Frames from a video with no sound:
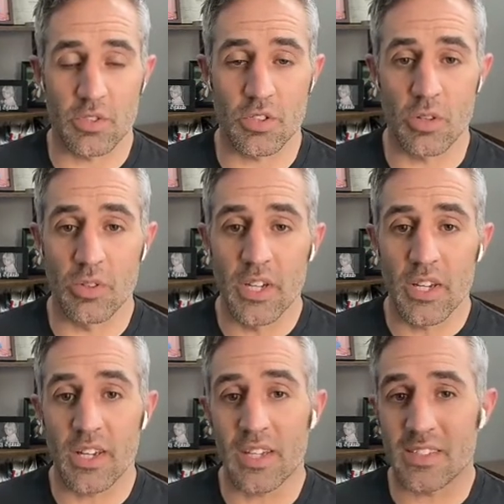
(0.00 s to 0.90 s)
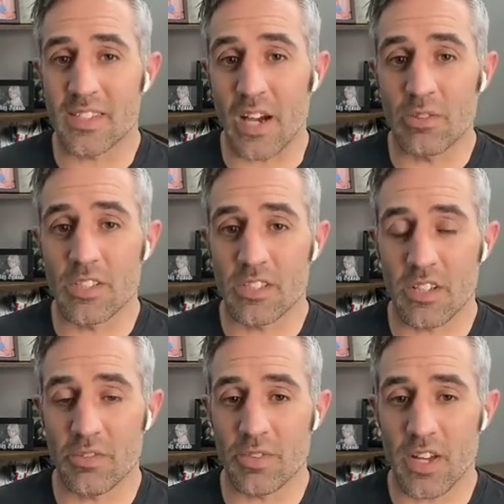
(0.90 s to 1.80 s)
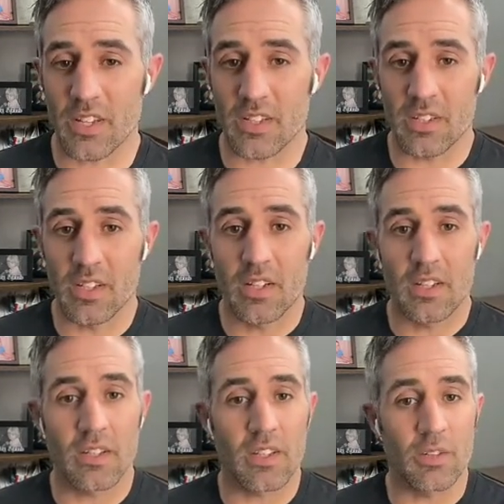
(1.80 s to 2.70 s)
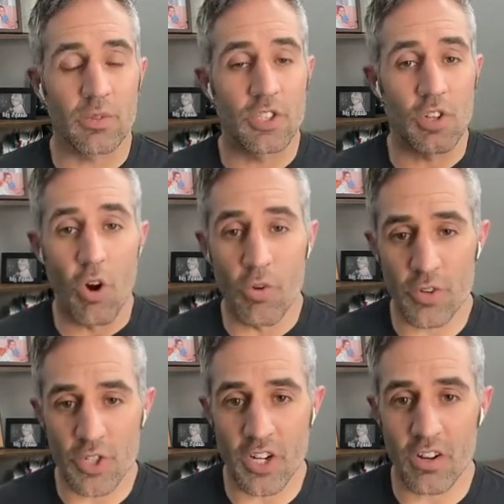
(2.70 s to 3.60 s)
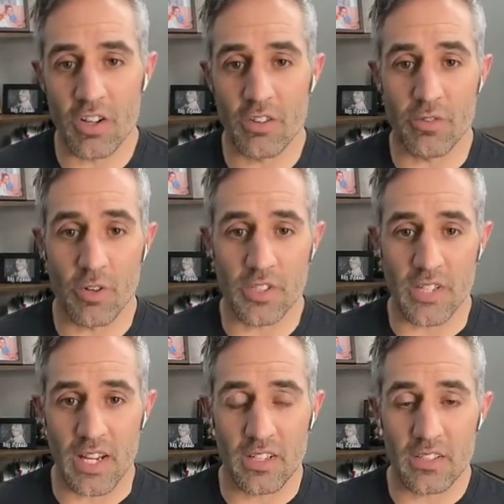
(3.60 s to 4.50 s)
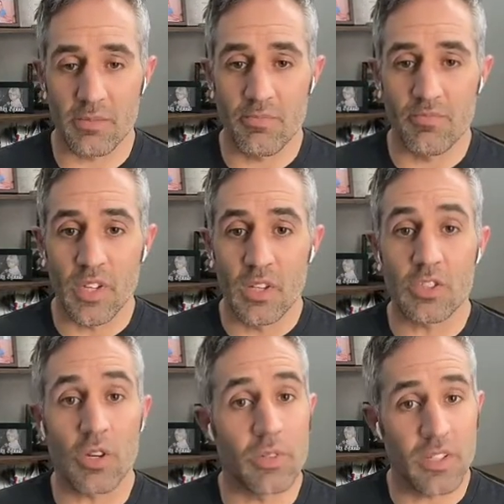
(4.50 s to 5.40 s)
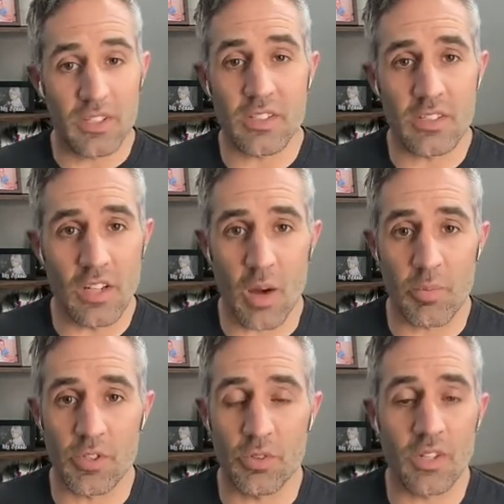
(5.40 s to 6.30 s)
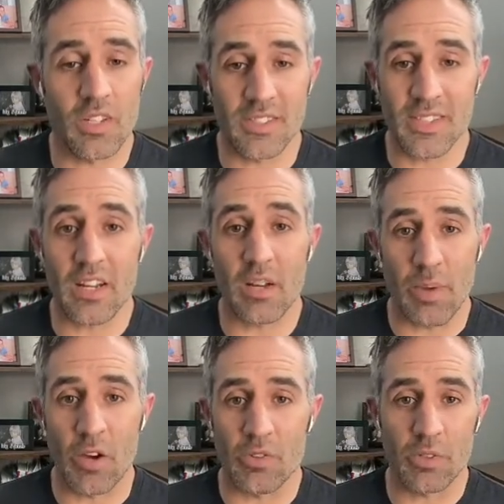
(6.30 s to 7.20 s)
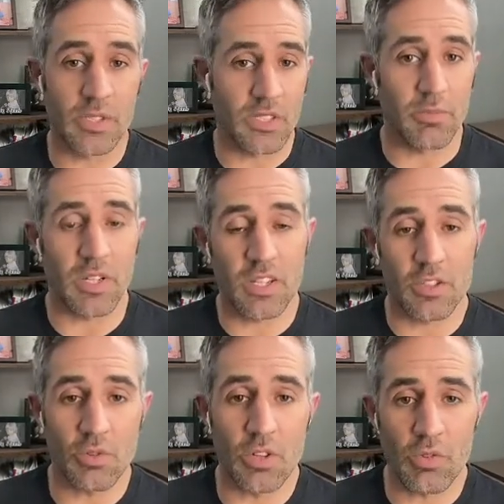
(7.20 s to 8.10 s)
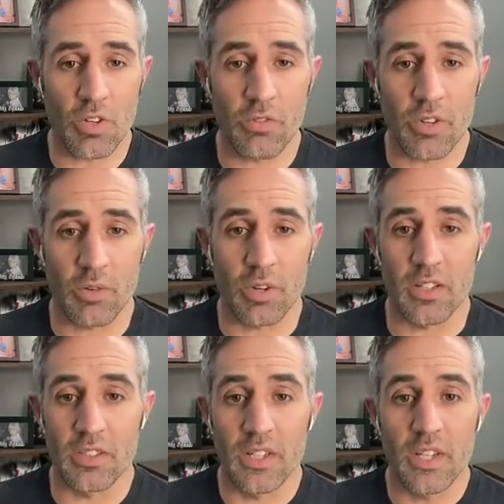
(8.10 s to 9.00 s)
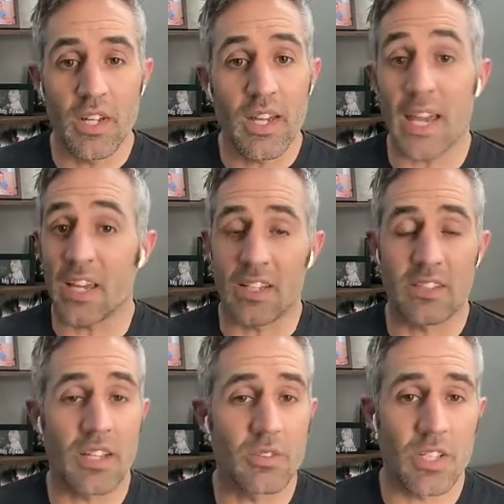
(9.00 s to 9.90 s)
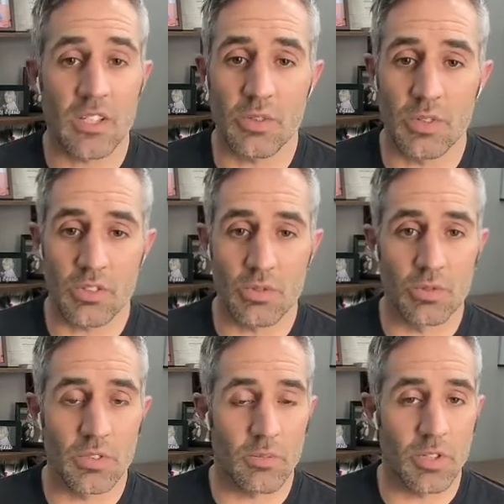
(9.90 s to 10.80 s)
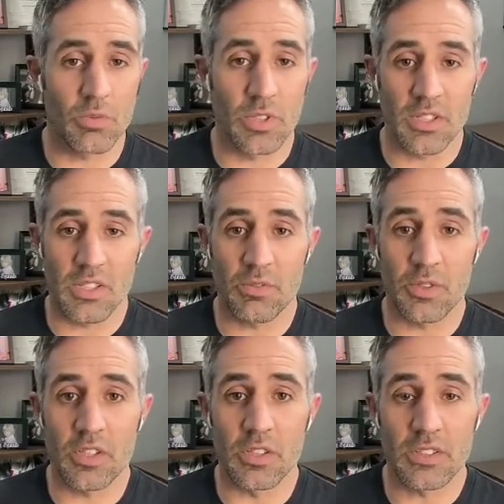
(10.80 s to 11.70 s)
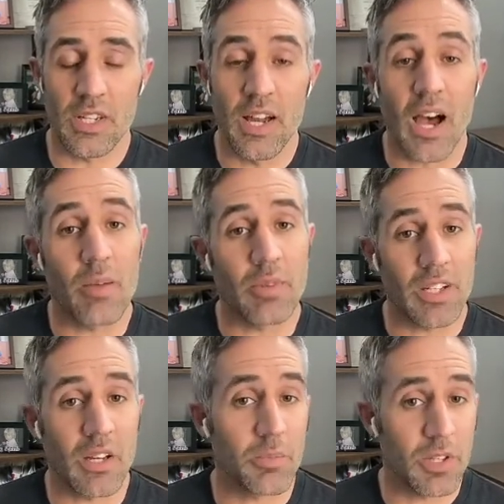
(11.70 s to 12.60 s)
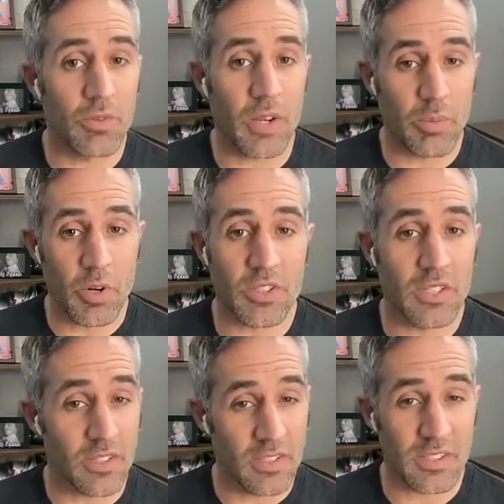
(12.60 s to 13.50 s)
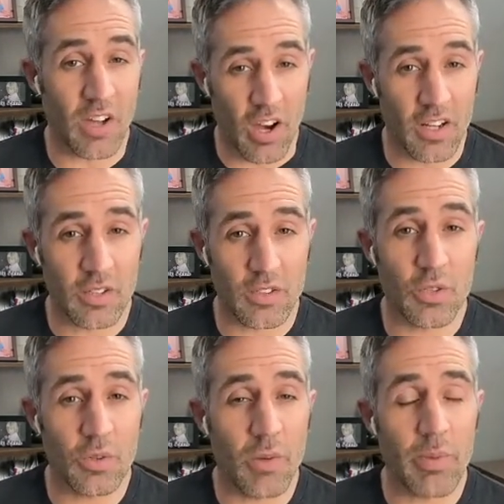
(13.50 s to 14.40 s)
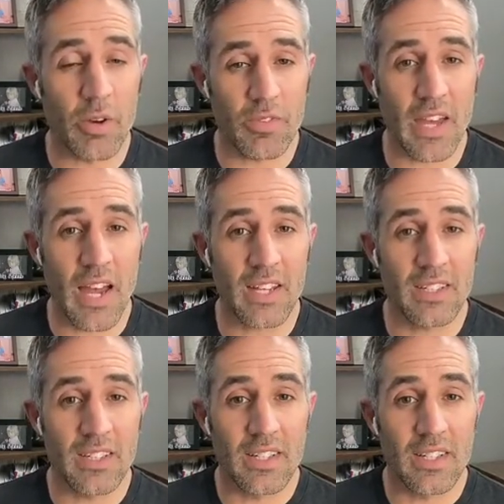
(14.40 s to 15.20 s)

So it sounds as if like there was an overshare on a first date. So this is an opportunity to set a boundary with somebody that you don't know very well. Hey, it sounds like you went through something really difficult. I might not be the right person to talk to about that.